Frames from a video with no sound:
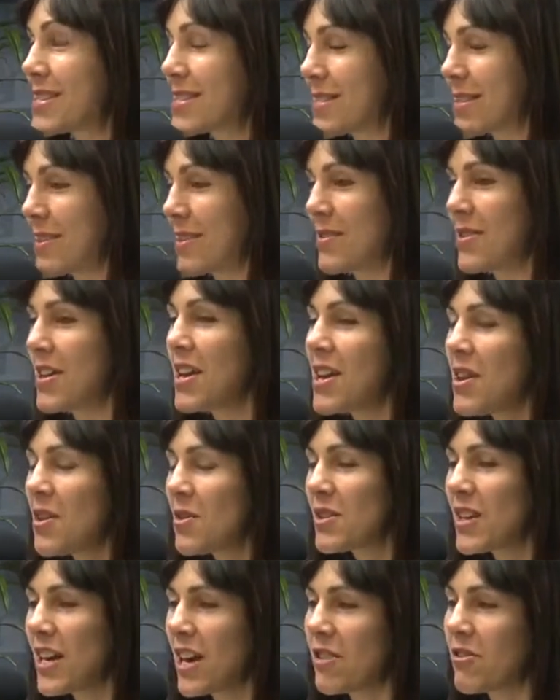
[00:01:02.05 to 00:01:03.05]
So
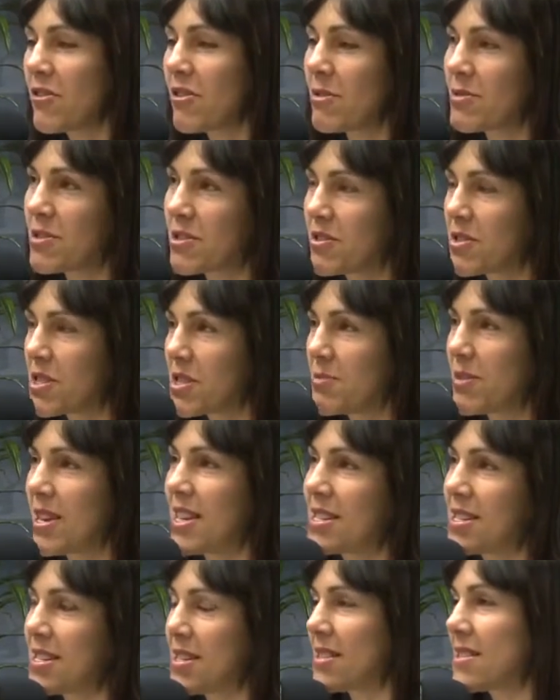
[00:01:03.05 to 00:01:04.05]
grew up doing
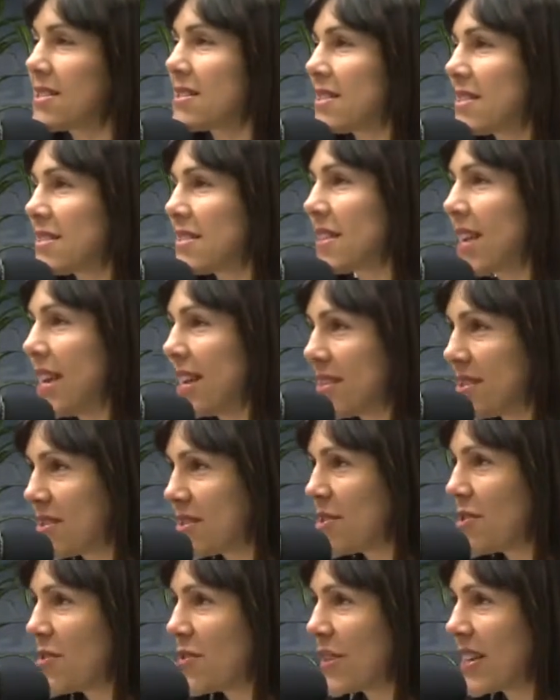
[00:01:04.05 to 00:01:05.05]
gymnastics and
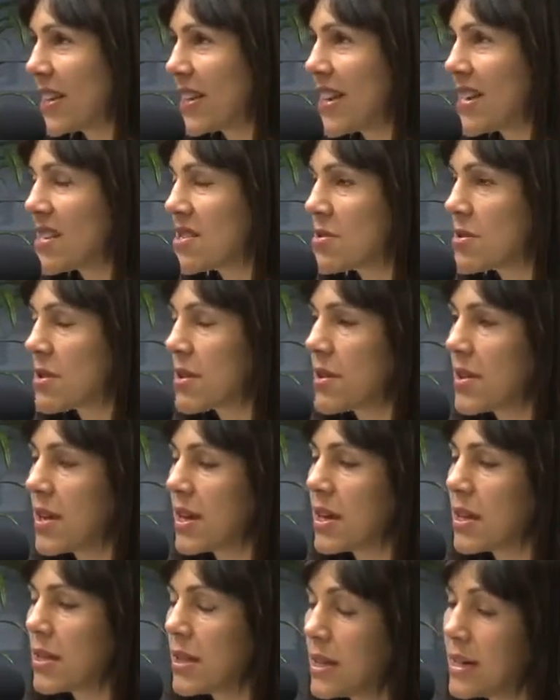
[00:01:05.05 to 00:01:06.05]
surfing and that sort of
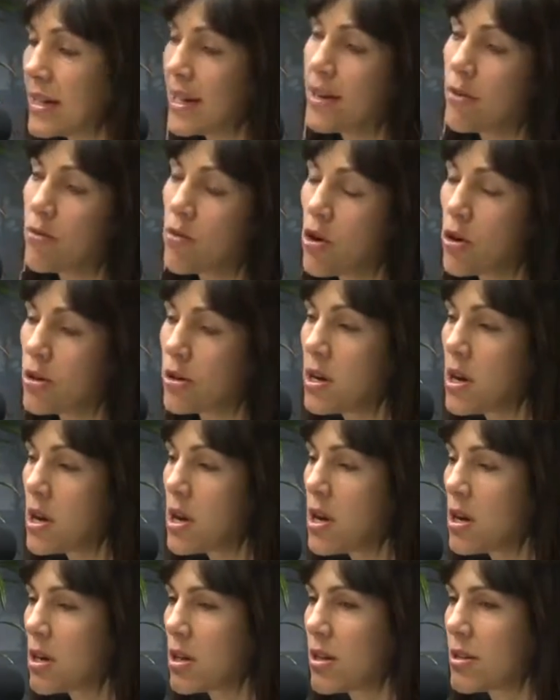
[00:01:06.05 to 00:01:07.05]
thing, and then later on
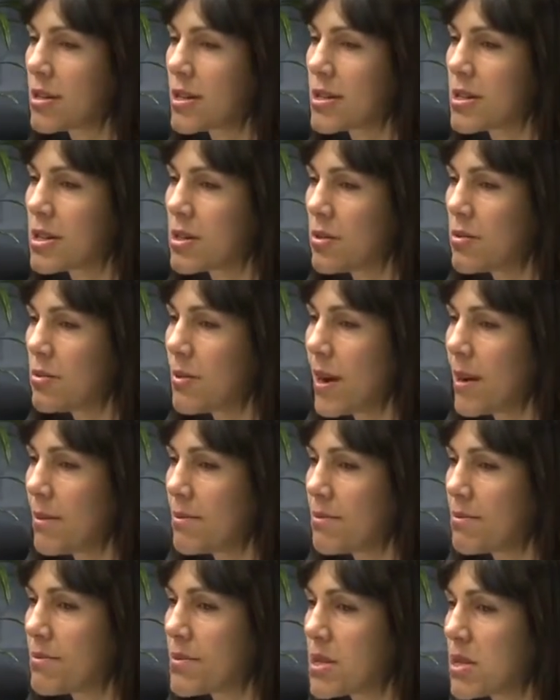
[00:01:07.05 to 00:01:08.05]
got into
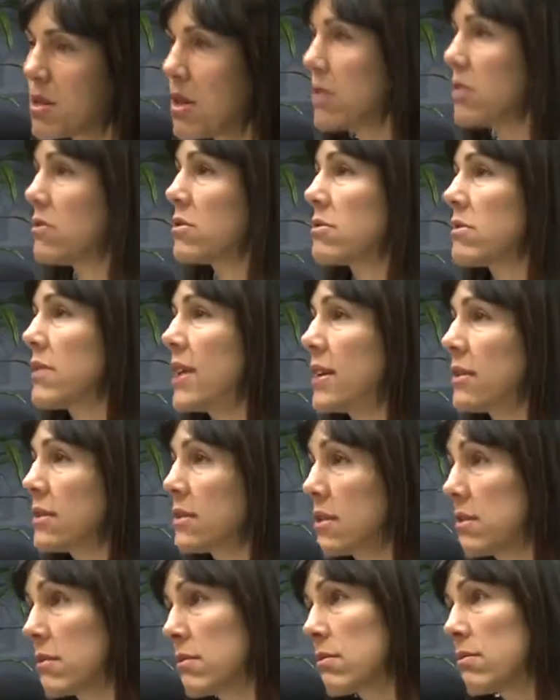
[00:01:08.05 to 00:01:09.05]
cycled
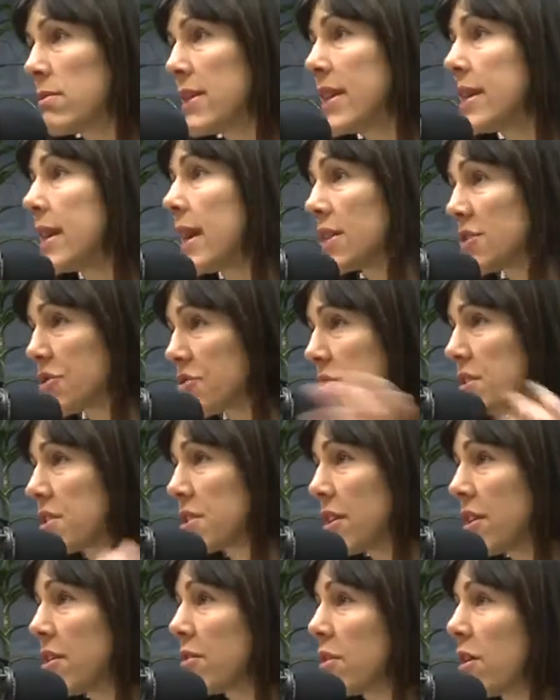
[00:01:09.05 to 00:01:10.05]
around many countries.
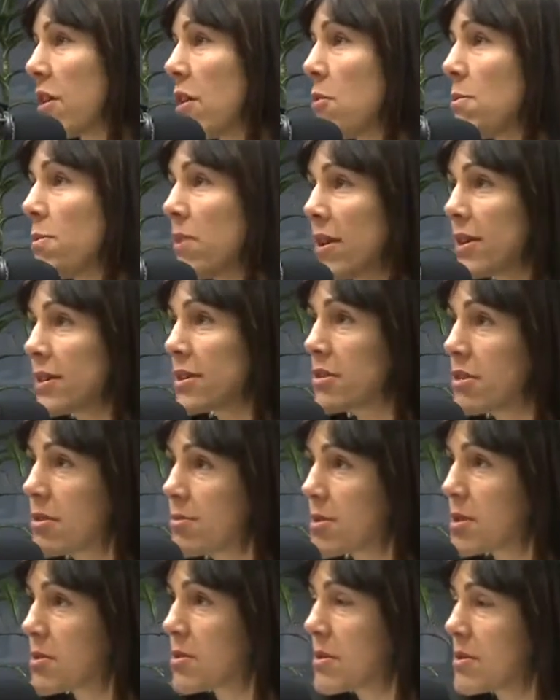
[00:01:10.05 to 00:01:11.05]
The old bike
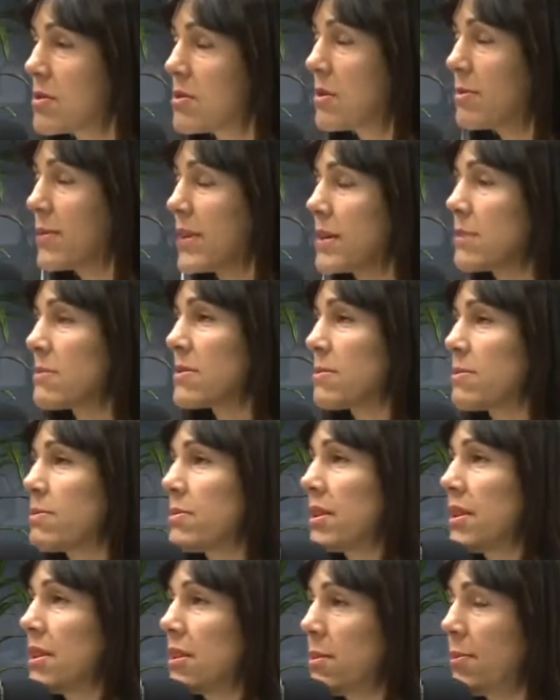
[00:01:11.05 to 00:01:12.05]
trips with all
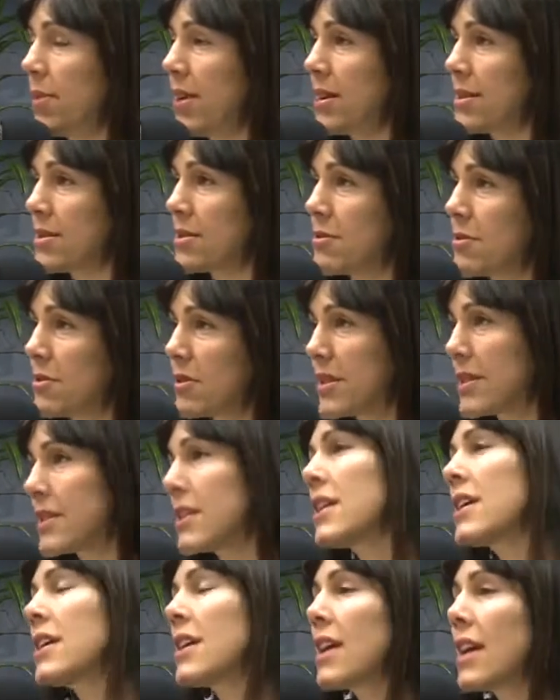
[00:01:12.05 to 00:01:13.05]
the packs on,
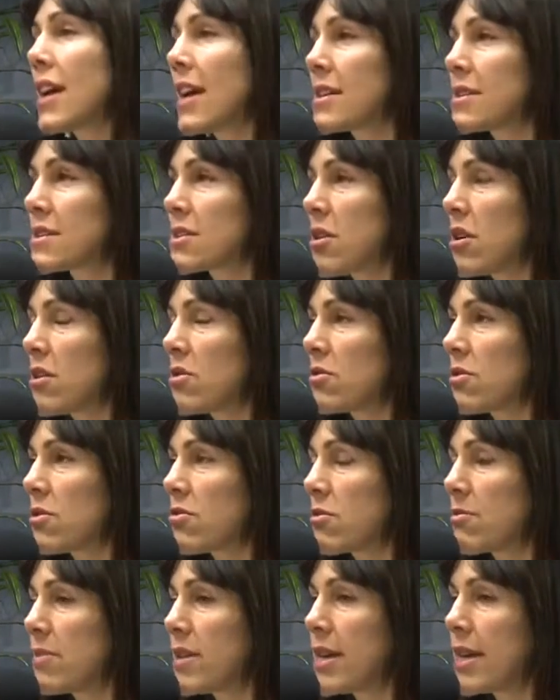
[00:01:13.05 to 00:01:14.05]
and cycled
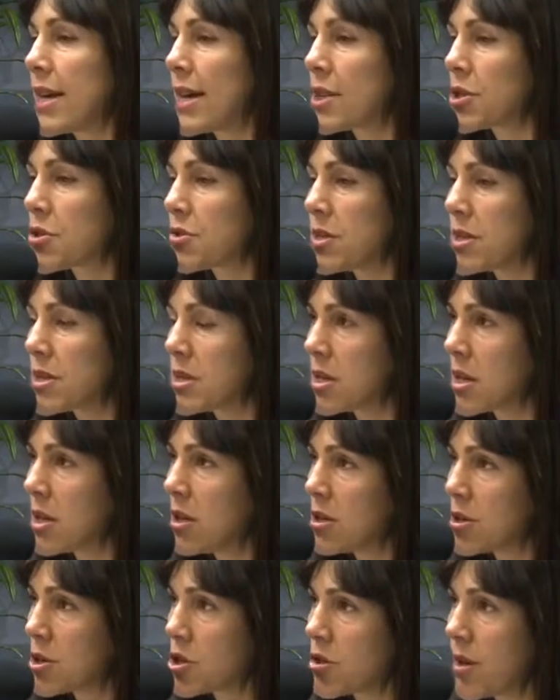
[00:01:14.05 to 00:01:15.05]
through many countries and did a
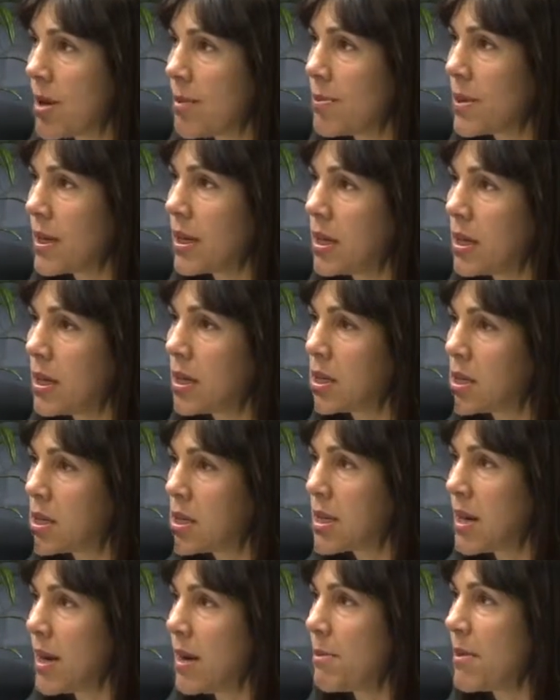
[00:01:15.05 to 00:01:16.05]
lot of tramping
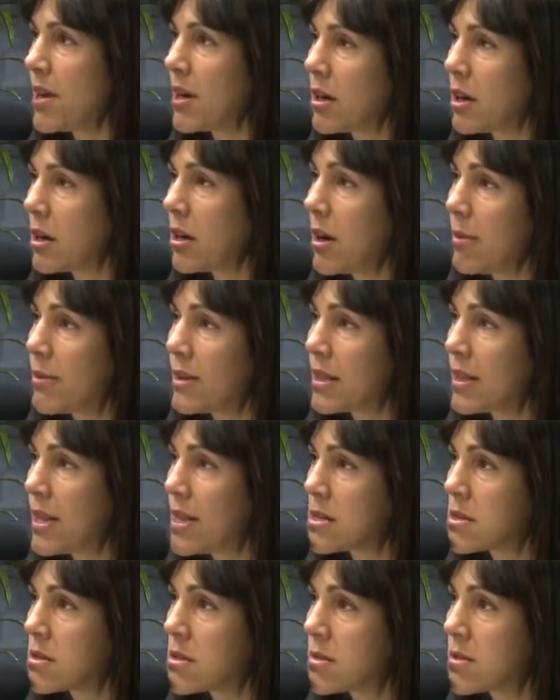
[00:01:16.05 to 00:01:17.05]
and mountain climbing and
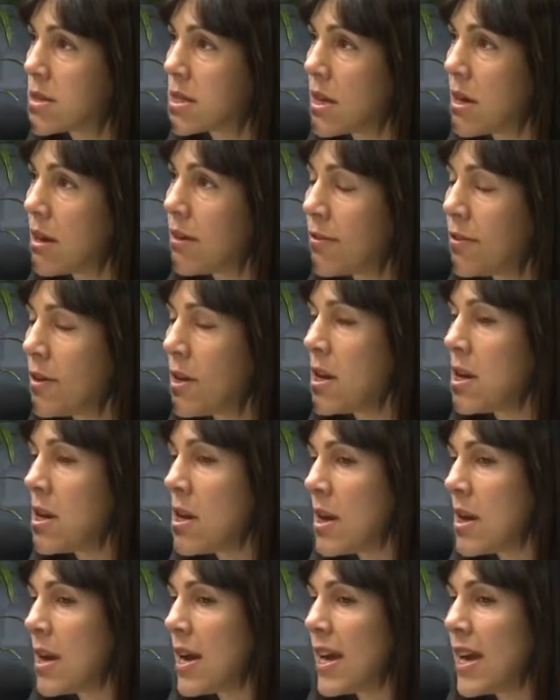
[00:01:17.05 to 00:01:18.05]
that sort of stuff,
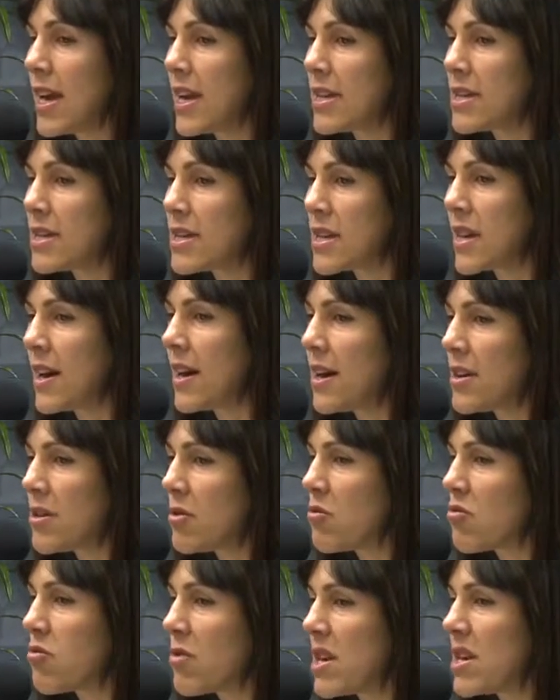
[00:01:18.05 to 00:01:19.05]
and
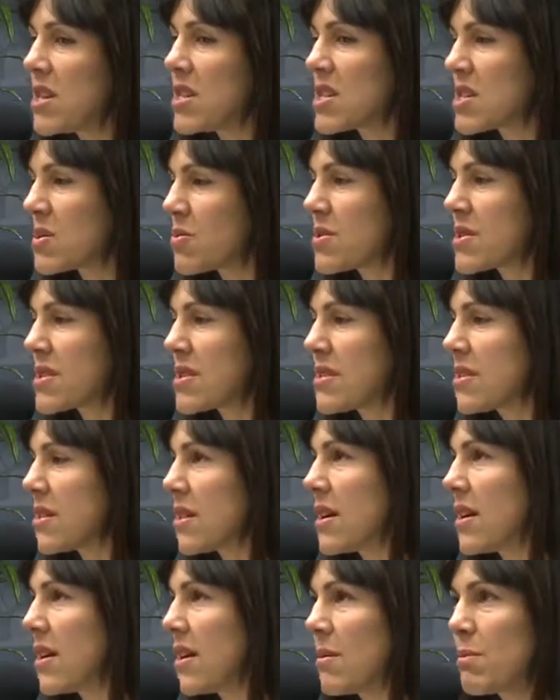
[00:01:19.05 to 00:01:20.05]
really just was
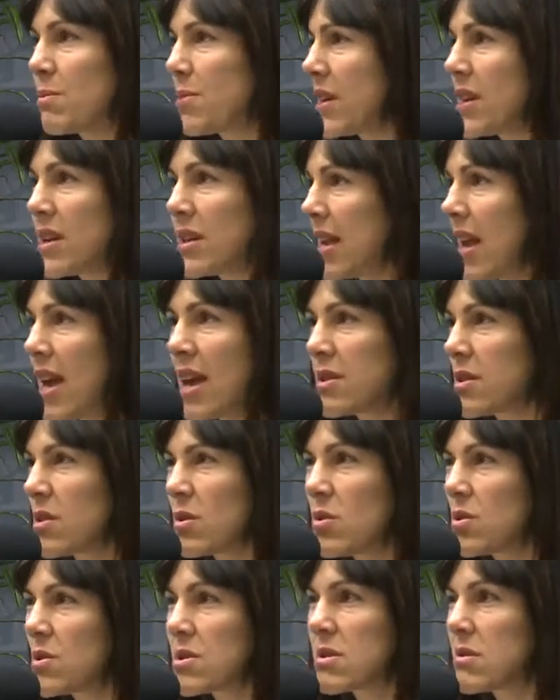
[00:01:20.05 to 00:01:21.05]
into being in the
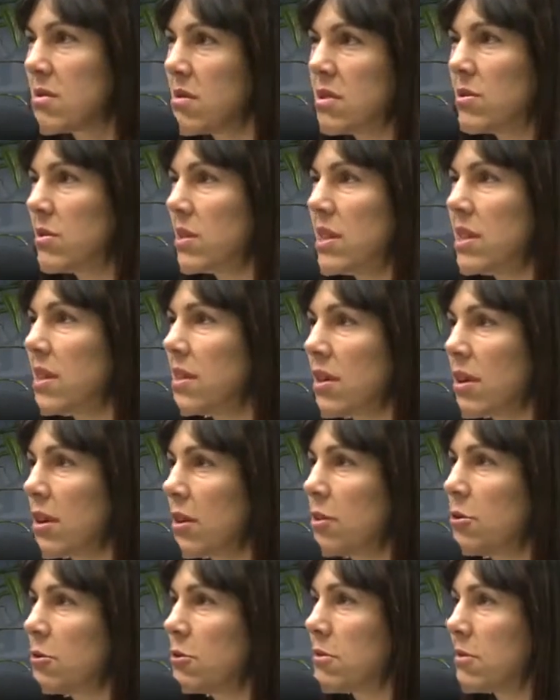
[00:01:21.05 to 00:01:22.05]
outdoors and doing anything I
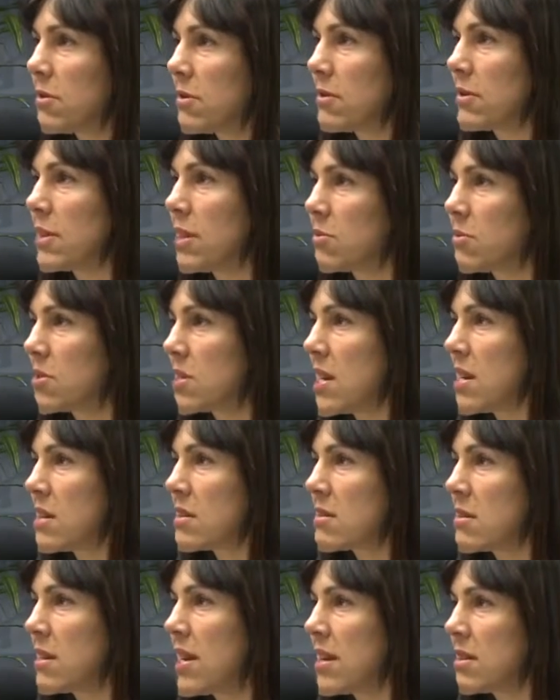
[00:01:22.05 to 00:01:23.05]
could that was
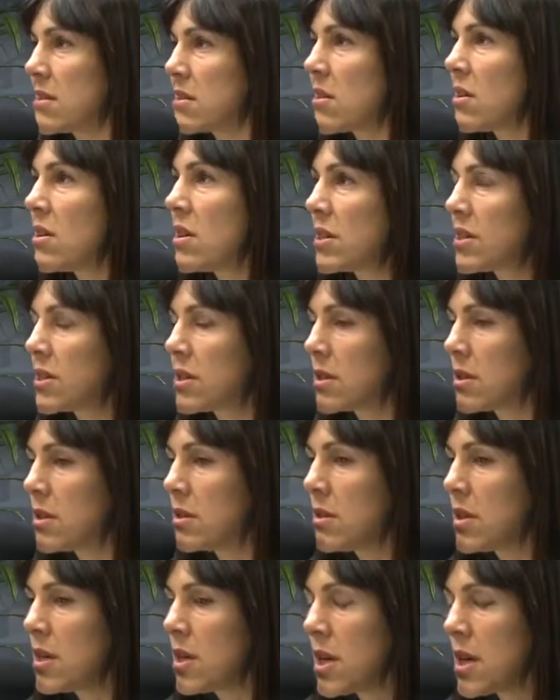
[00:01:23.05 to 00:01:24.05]
outside,
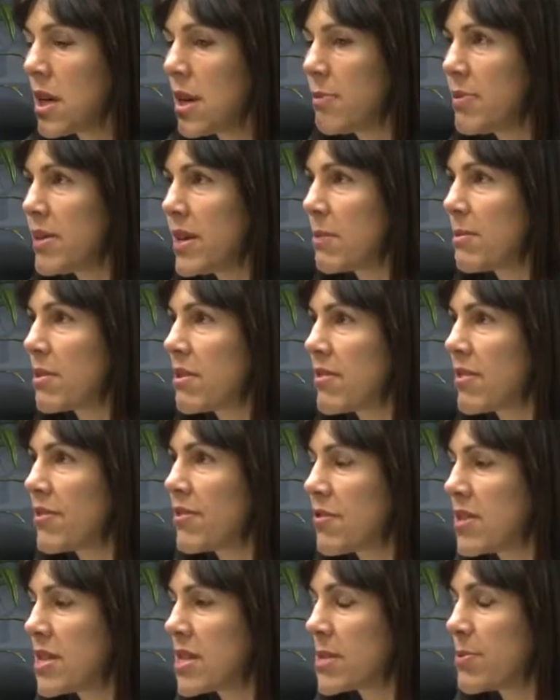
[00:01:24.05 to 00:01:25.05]
and being a bit of a
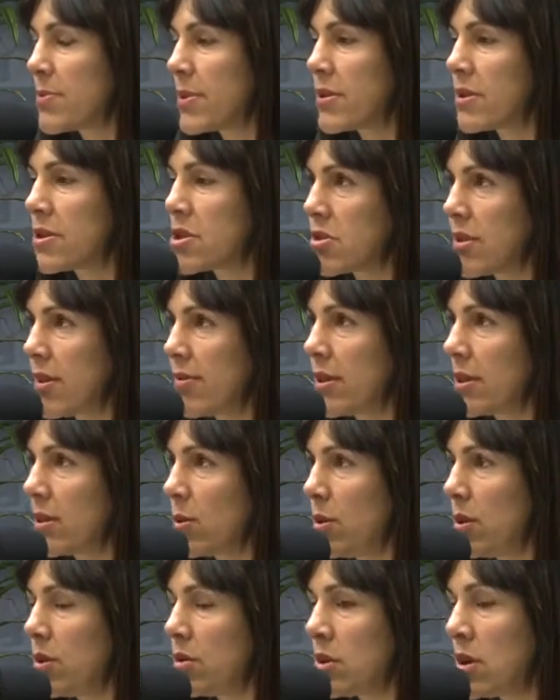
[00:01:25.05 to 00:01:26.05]
free spirit, travelling
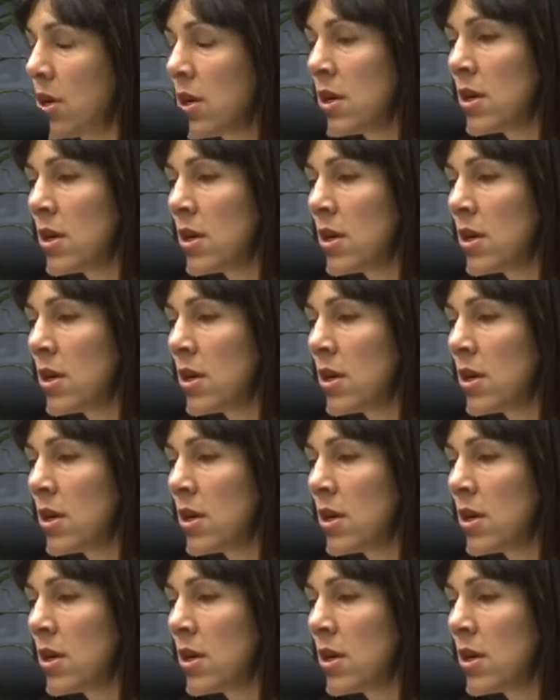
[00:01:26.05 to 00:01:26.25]
the world.